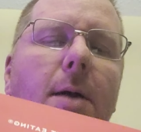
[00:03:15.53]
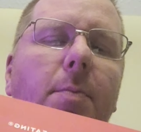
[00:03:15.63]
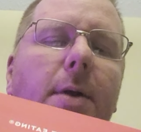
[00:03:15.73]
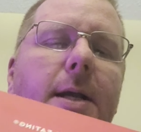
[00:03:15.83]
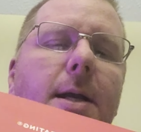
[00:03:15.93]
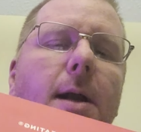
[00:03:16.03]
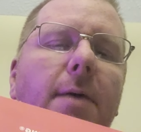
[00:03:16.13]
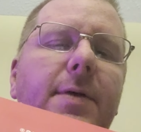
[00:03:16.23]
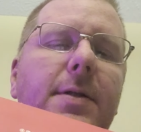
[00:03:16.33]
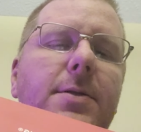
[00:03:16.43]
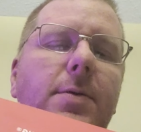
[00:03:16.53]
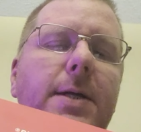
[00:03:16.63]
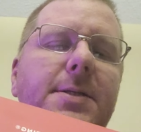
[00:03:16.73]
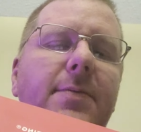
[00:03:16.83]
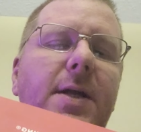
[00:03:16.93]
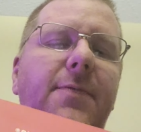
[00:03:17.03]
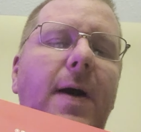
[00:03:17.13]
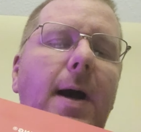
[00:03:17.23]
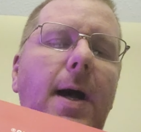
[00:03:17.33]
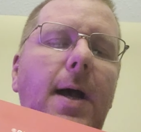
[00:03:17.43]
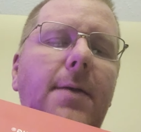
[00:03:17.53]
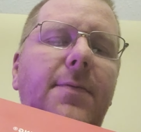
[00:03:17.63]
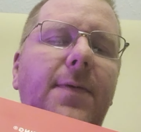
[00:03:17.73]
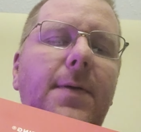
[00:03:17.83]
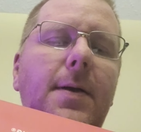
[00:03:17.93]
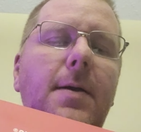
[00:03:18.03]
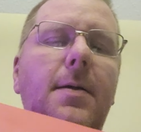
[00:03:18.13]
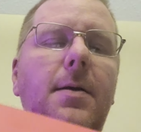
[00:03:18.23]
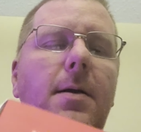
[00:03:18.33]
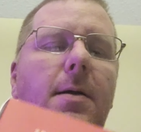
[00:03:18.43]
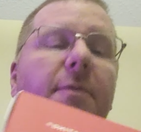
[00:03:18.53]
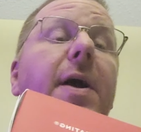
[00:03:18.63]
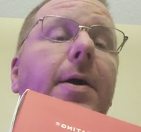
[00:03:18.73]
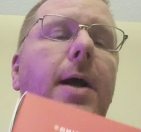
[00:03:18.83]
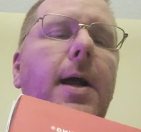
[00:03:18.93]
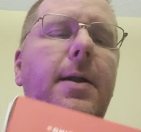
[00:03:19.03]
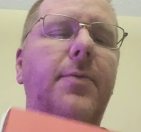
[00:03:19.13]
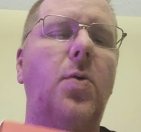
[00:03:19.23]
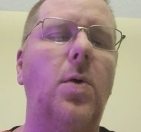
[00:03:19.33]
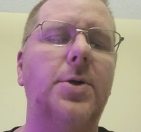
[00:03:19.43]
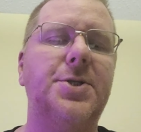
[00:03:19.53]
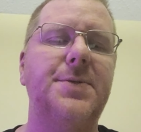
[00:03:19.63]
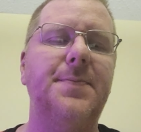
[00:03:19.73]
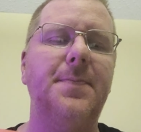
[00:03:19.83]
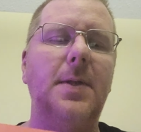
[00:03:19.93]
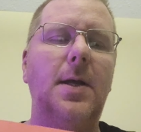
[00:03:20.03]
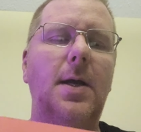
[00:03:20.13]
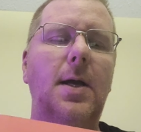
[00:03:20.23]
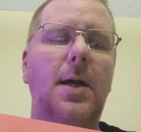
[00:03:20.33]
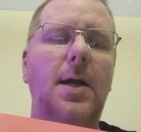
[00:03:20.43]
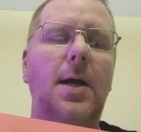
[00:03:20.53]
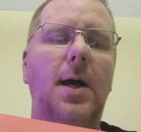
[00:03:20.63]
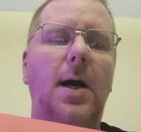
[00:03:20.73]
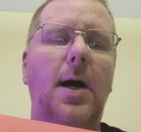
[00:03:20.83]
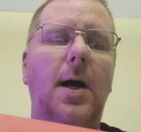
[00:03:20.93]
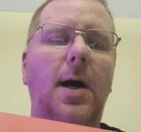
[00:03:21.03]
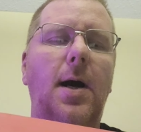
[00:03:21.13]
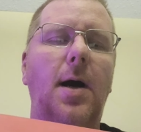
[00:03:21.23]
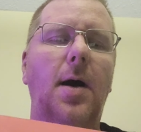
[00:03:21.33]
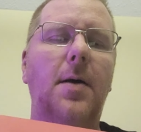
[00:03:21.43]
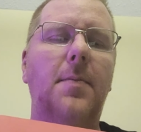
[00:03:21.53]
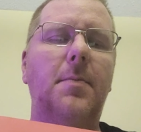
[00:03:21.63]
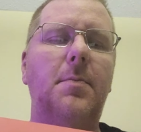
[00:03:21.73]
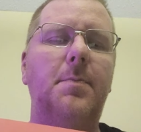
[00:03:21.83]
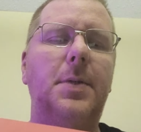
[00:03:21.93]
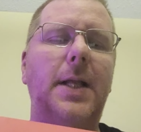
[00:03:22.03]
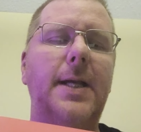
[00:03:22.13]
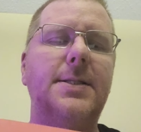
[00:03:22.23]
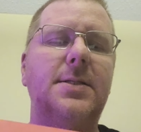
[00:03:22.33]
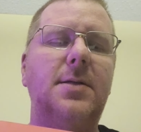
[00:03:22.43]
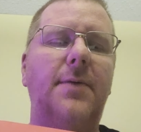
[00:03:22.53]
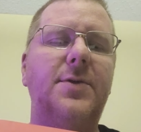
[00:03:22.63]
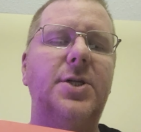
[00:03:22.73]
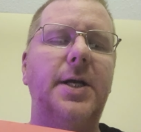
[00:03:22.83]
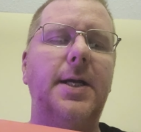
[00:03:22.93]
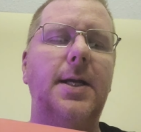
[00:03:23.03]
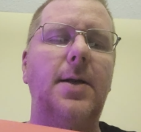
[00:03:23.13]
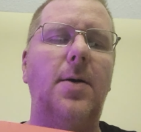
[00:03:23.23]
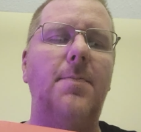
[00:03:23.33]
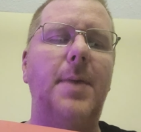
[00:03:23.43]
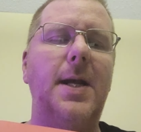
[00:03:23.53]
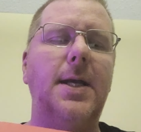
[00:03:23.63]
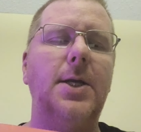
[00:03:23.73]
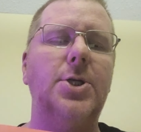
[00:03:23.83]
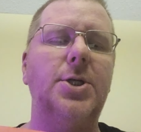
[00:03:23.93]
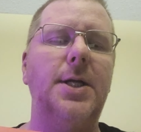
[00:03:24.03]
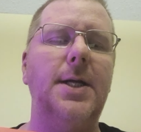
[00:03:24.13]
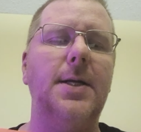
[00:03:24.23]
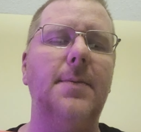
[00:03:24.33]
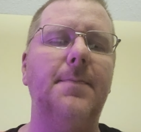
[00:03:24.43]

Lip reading: preheat oven 375 Fahrenheit, of course. Place stuffed chicken on baking sheet.